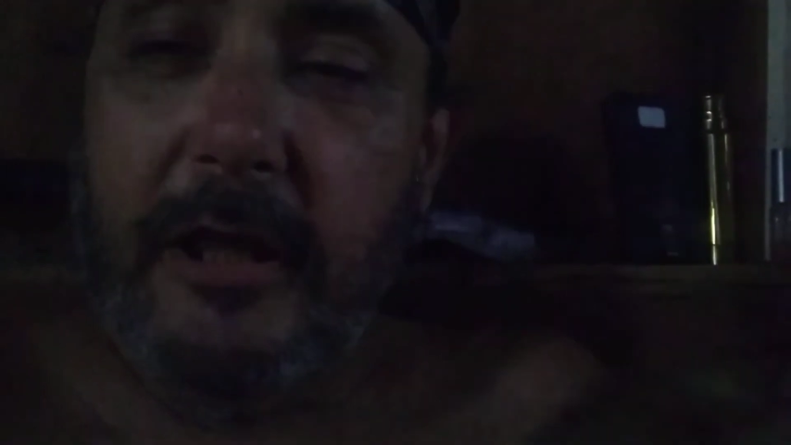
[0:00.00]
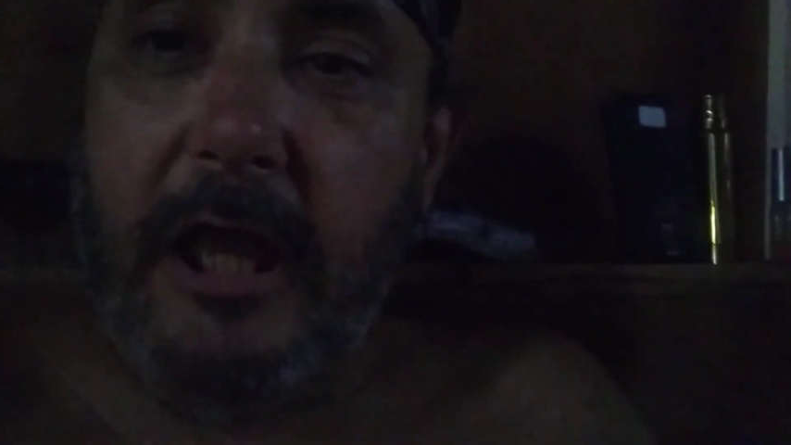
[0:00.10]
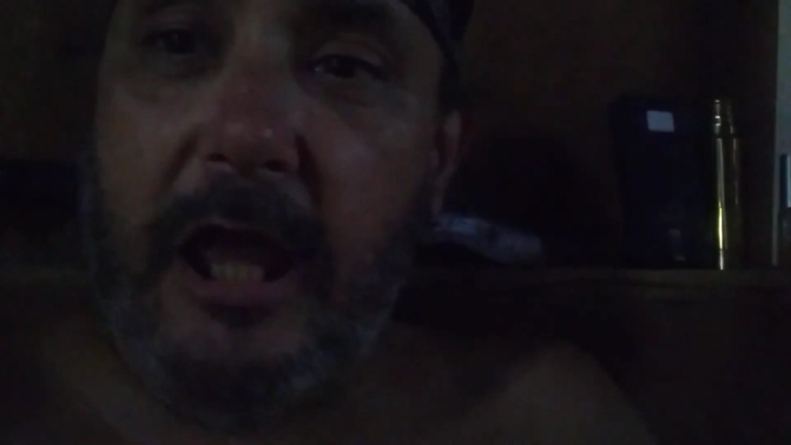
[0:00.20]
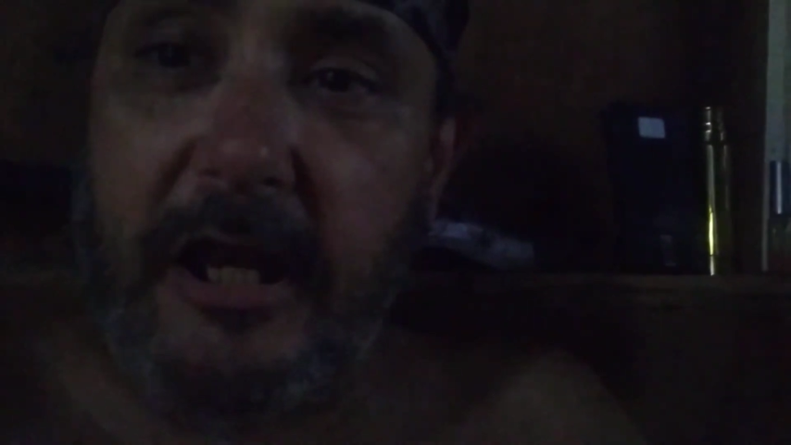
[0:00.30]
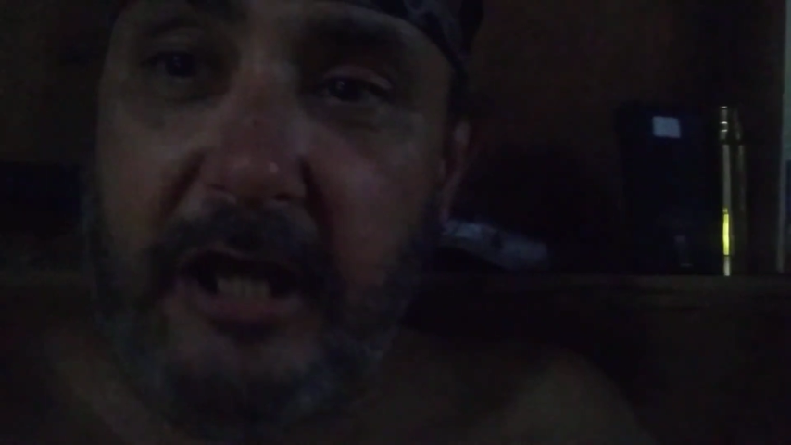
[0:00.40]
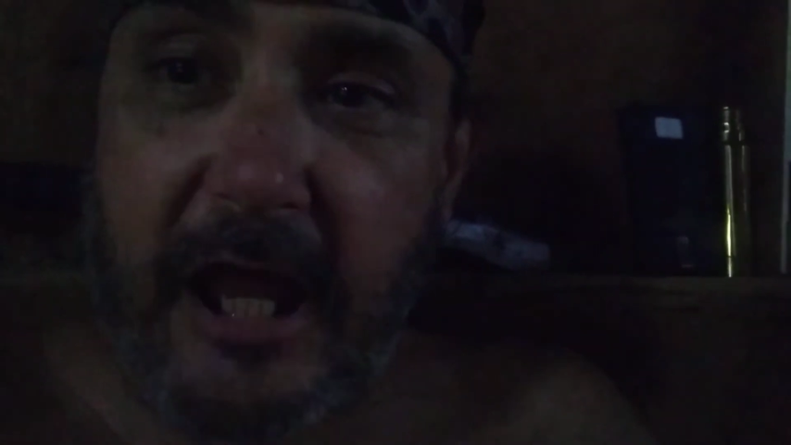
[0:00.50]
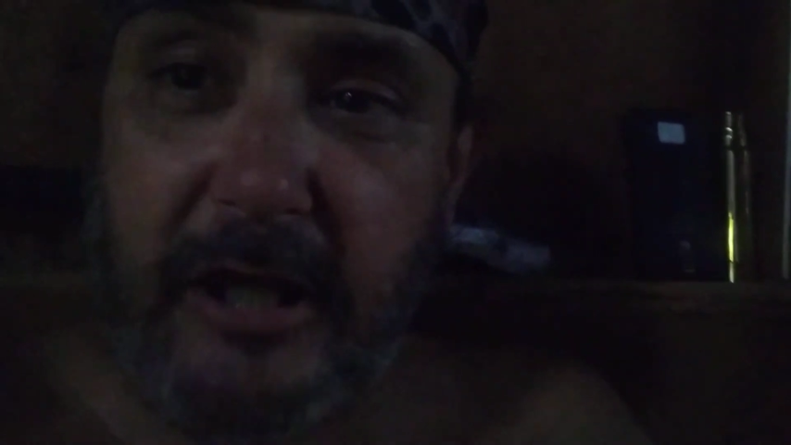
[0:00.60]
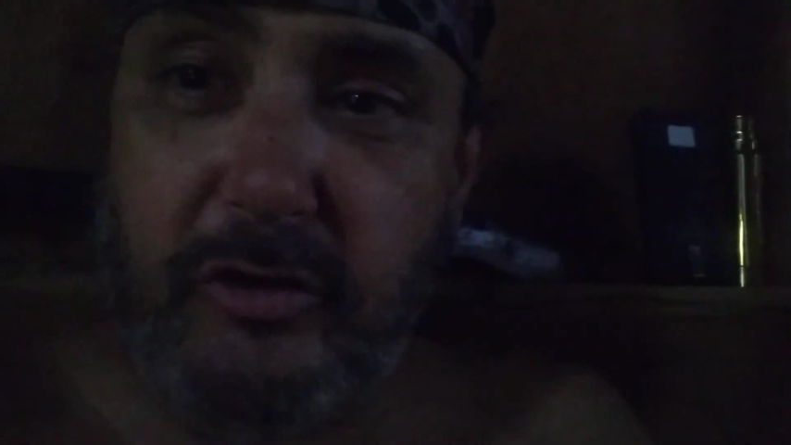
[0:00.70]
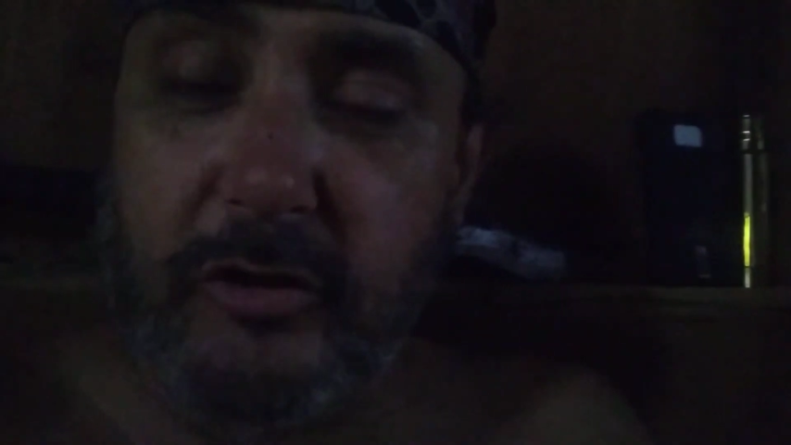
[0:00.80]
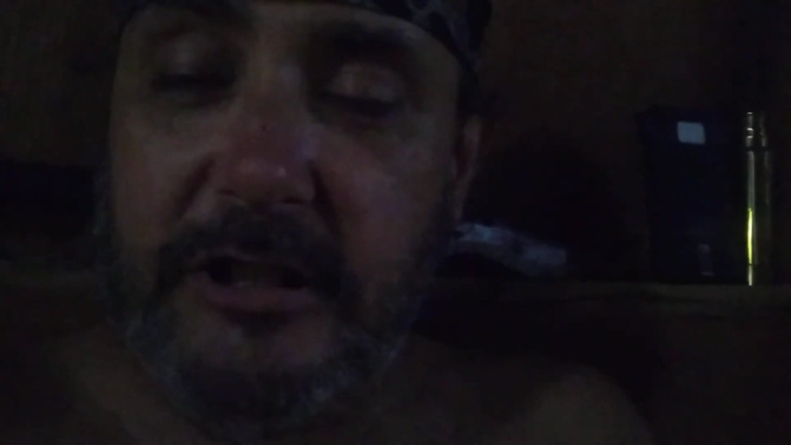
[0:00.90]
and, and
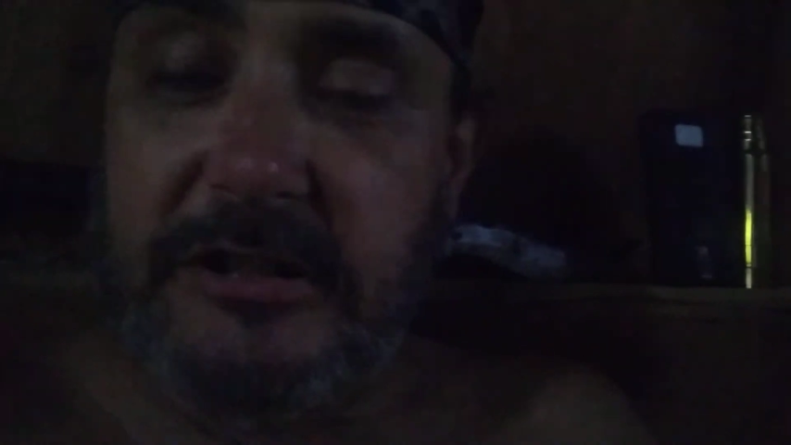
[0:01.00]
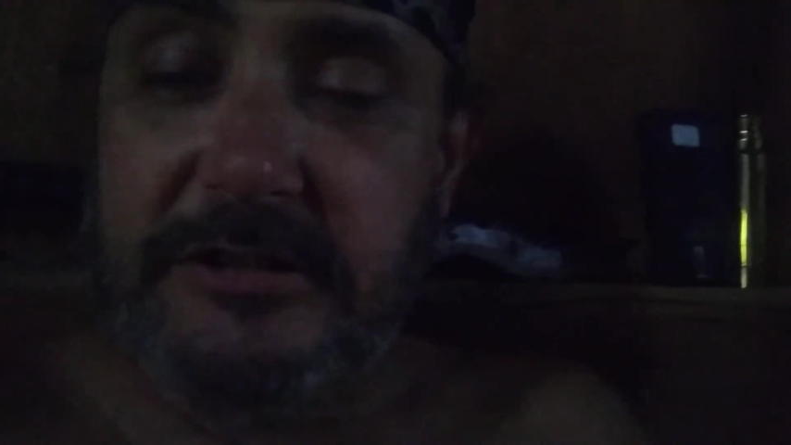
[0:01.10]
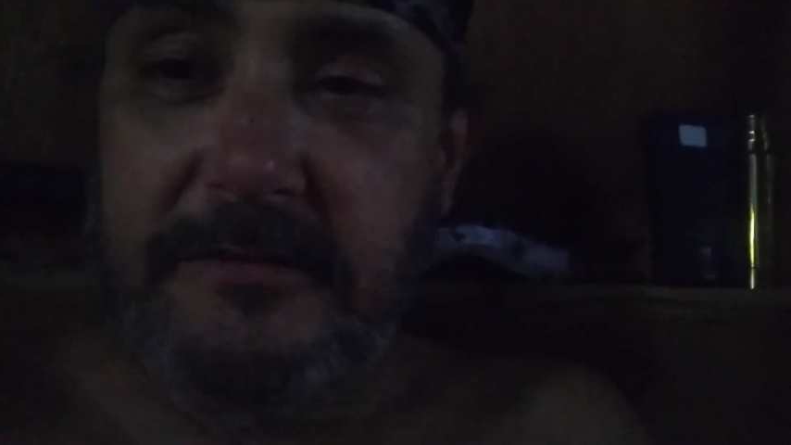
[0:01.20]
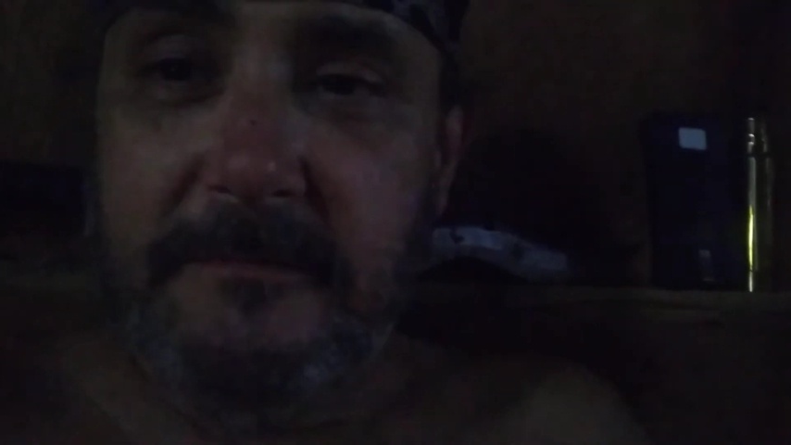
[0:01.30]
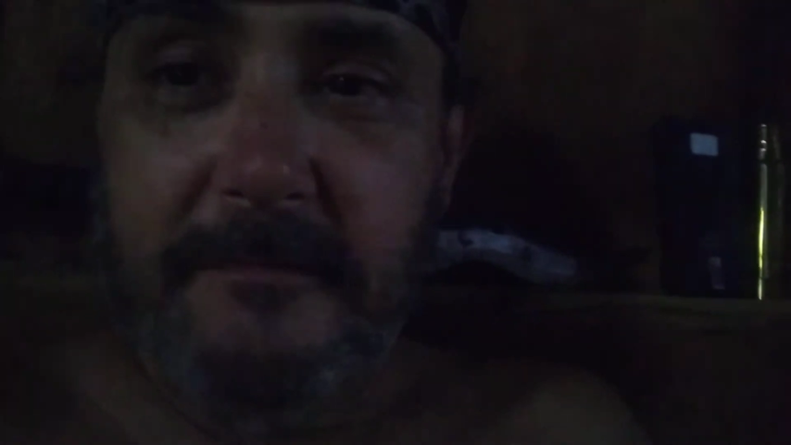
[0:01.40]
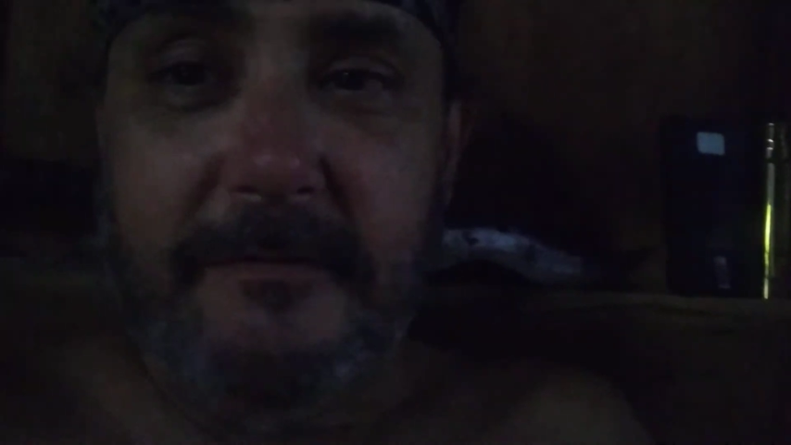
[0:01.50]
dangerous.